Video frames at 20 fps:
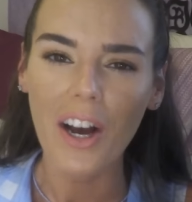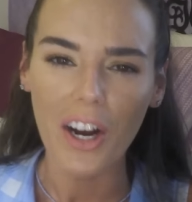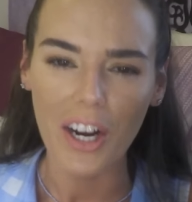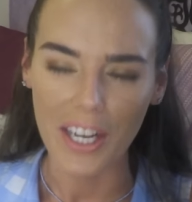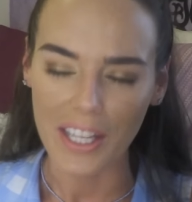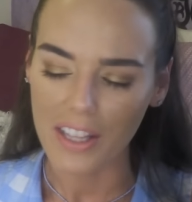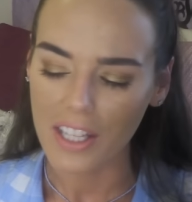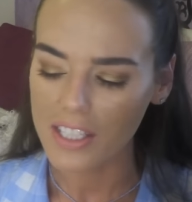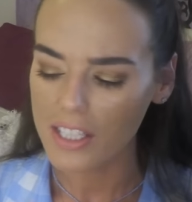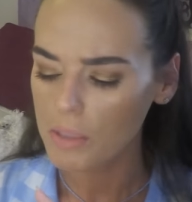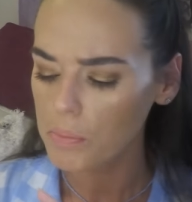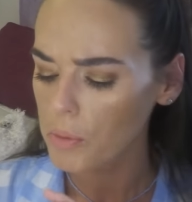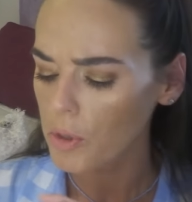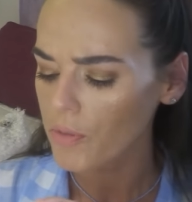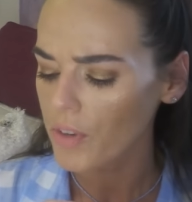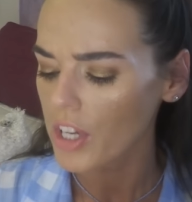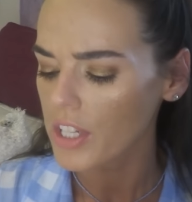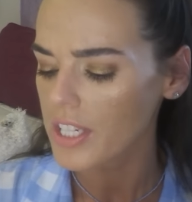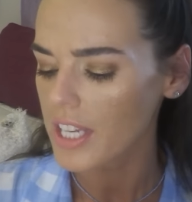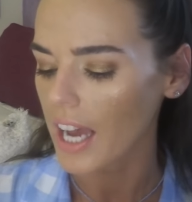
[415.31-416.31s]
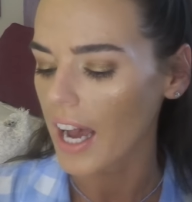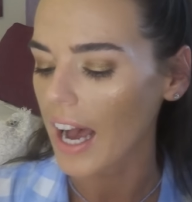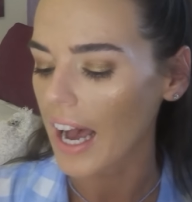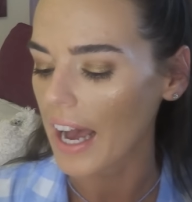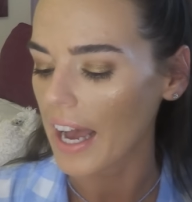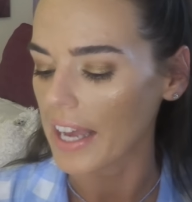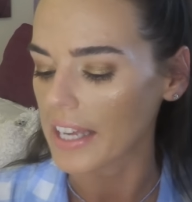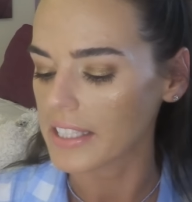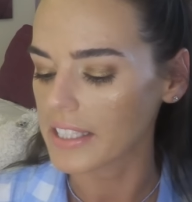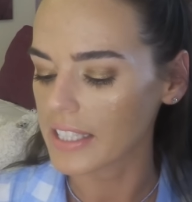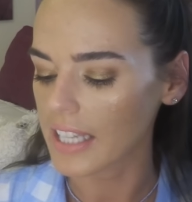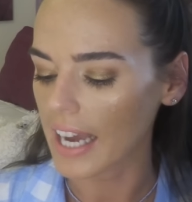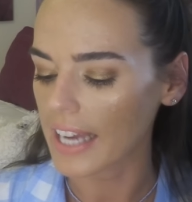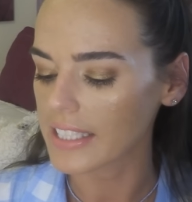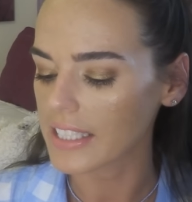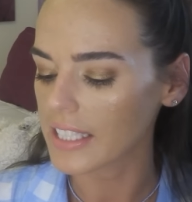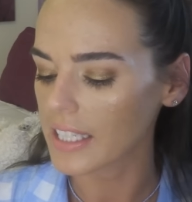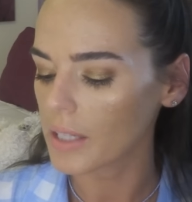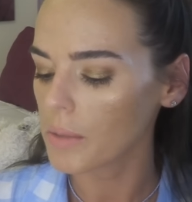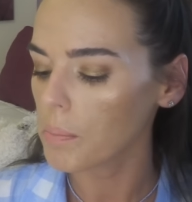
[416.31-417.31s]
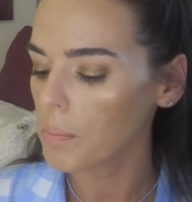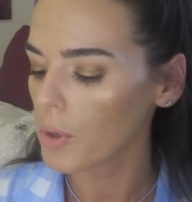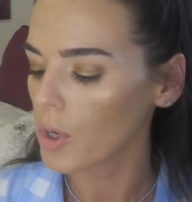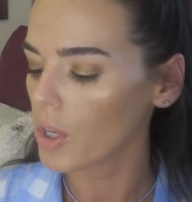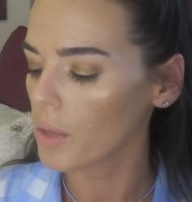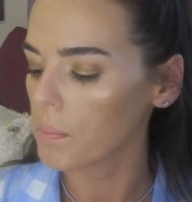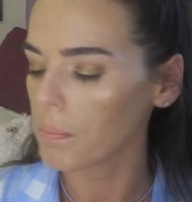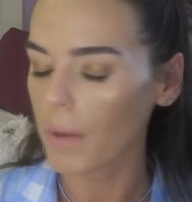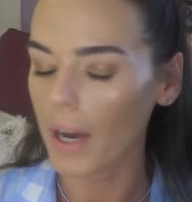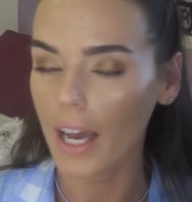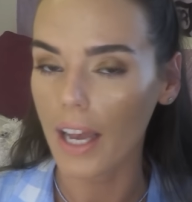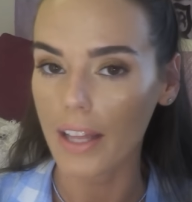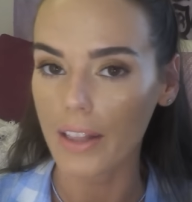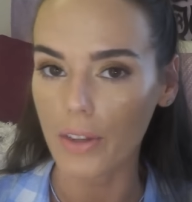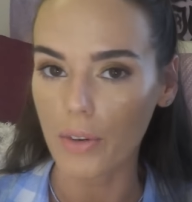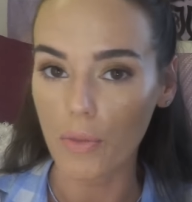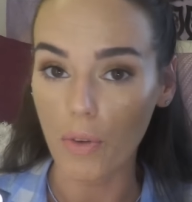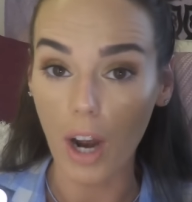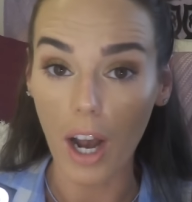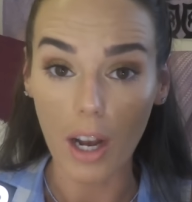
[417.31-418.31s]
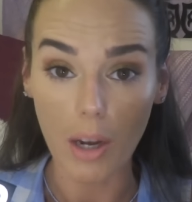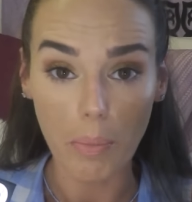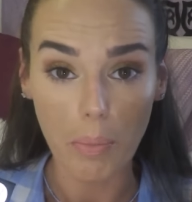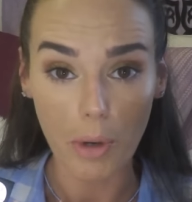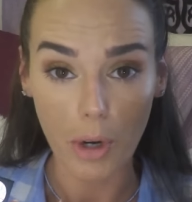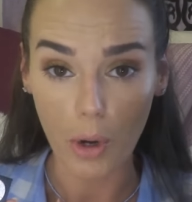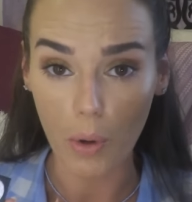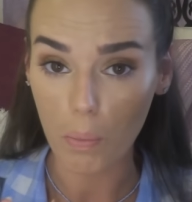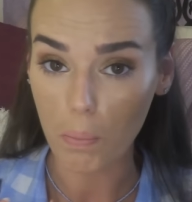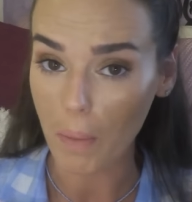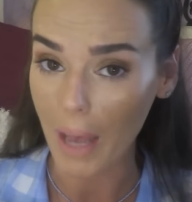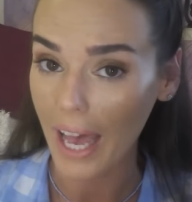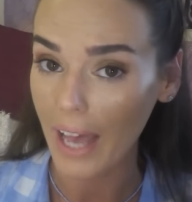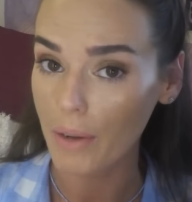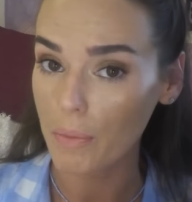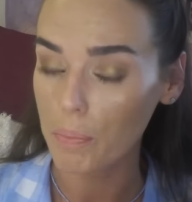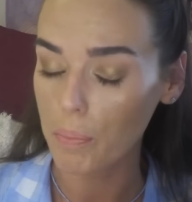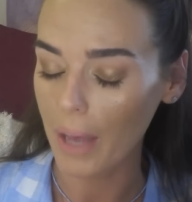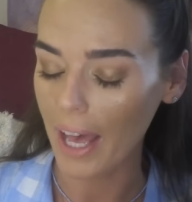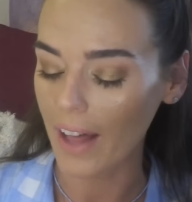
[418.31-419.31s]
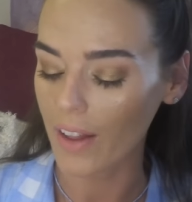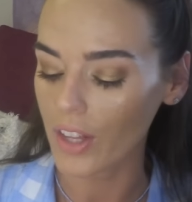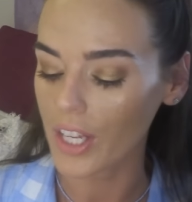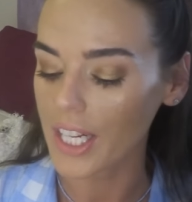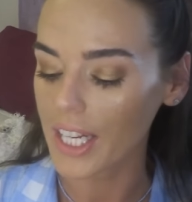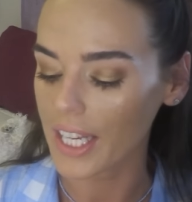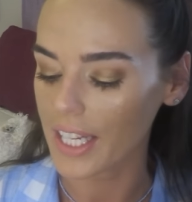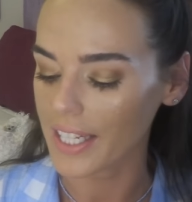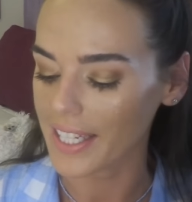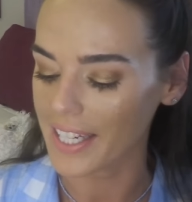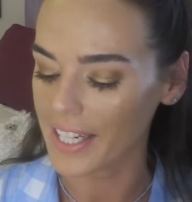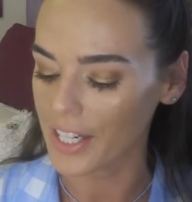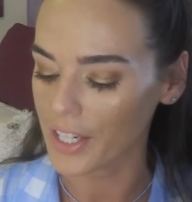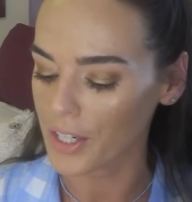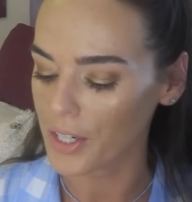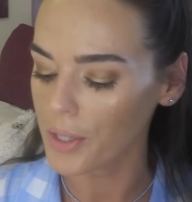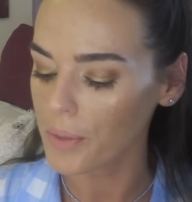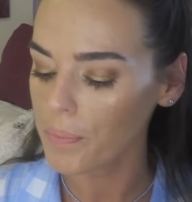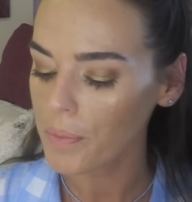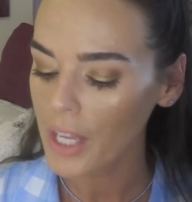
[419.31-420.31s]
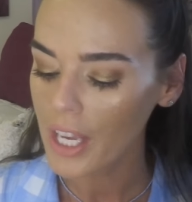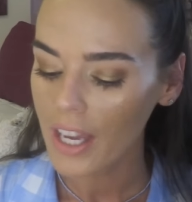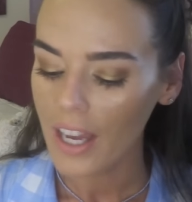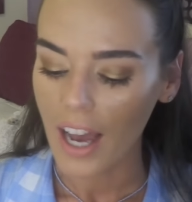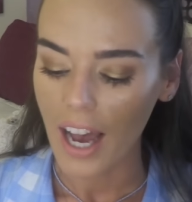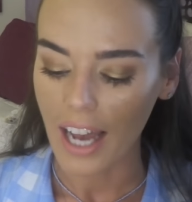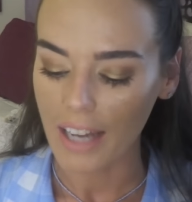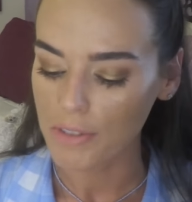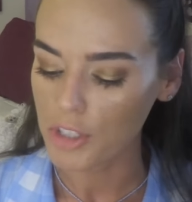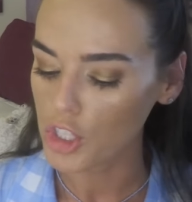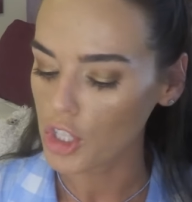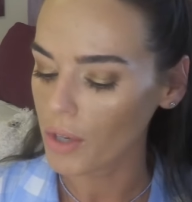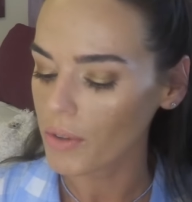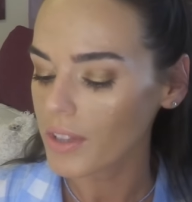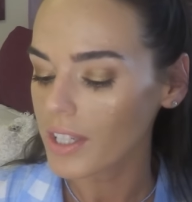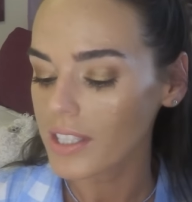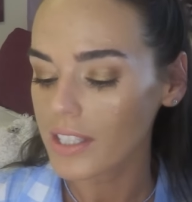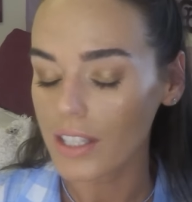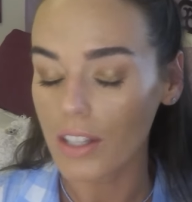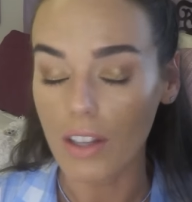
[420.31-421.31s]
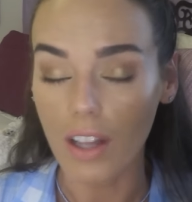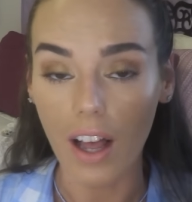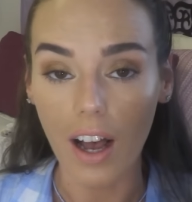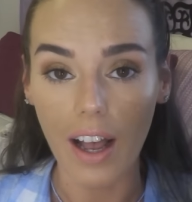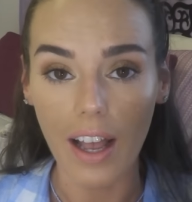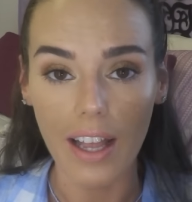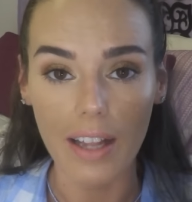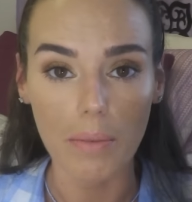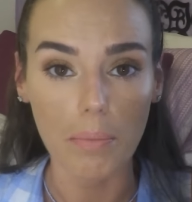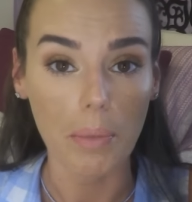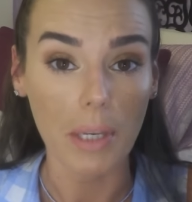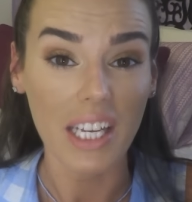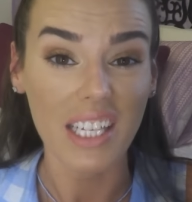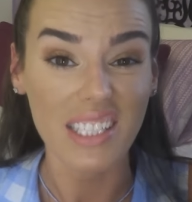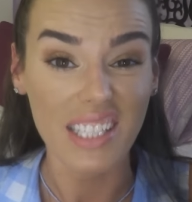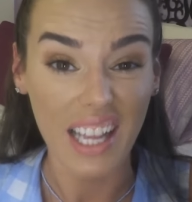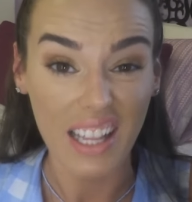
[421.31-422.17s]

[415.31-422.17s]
All right, let's move on to eyes. I did put my Lorac Pro Matte palette in here. I've shown this a lot because